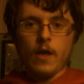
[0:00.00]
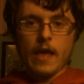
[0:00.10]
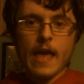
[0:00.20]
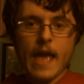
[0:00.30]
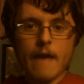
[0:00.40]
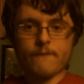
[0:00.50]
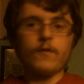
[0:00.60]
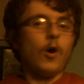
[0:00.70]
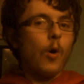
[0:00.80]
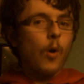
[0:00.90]
if
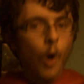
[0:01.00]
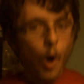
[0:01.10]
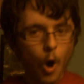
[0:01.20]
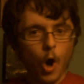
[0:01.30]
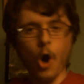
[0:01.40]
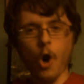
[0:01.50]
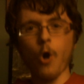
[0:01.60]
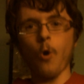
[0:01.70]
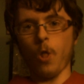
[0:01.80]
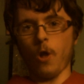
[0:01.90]

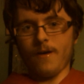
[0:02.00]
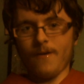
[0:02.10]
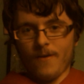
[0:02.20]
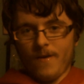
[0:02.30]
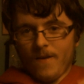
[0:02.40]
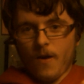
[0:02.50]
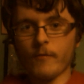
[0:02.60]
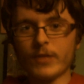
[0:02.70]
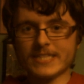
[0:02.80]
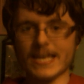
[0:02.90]
all of
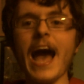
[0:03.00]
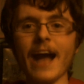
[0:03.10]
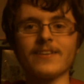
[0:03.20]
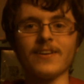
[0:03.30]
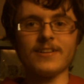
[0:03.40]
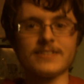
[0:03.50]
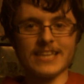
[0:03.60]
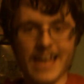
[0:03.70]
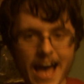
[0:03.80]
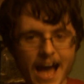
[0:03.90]
the Attack on
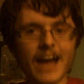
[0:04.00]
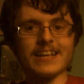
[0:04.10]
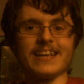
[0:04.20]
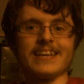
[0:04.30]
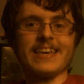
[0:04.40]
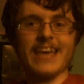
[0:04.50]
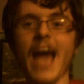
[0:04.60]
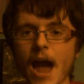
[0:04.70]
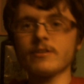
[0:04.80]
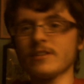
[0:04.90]
Titan
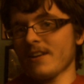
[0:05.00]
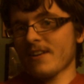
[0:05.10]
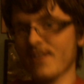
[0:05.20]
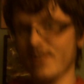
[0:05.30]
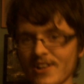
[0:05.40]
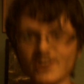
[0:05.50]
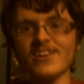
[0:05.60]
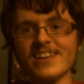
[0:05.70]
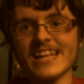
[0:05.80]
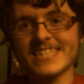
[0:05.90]
characters,
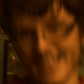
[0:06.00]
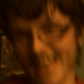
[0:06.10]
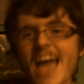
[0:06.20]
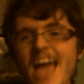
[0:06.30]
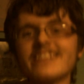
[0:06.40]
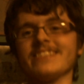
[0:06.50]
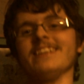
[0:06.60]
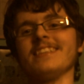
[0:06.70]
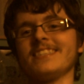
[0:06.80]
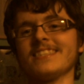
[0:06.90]
including the
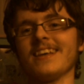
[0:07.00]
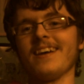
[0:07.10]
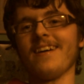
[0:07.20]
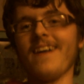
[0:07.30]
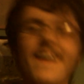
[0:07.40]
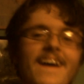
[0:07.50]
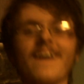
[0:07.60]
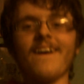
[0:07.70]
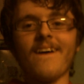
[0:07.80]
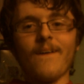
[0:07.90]
Titans,
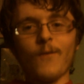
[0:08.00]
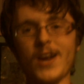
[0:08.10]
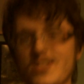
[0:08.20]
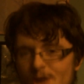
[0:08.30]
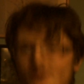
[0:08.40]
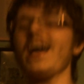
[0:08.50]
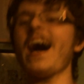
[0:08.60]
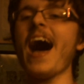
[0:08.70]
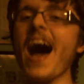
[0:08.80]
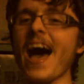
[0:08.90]
were in junior
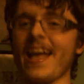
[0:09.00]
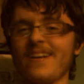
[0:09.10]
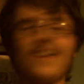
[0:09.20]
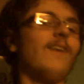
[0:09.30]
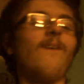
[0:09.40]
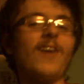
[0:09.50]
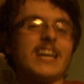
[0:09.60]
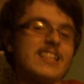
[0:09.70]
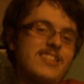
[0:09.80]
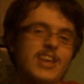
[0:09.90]
high. Were
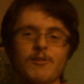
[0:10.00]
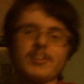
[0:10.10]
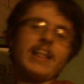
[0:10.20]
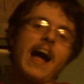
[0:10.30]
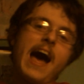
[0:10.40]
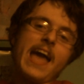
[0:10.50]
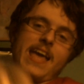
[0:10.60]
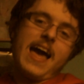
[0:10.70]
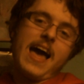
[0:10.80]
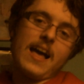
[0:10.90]
in junior
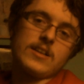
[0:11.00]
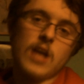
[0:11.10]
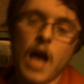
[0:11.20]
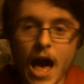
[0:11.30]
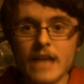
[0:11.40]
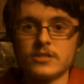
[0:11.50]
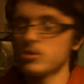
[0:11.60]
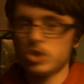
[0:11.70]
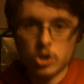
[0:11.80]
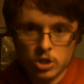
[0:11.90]

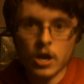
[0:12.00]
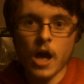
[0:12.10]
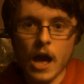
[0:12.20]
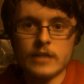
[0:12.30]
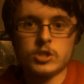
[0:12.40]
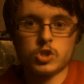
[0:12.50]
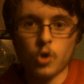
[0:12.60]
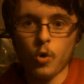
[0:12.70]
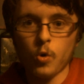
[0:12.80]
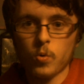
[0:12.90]
high
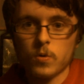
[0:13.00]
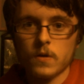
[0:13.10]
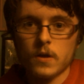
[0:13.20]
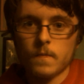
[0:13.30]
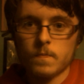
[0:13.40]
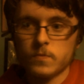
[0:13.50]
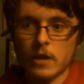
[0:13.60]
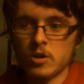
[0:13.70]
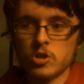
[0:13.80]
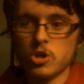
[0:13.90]
school. They
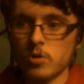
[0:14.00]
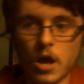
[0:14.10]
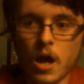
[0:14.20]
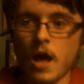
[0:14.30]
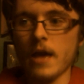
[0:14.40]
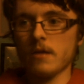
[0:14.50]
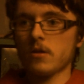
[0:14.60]
were in junior high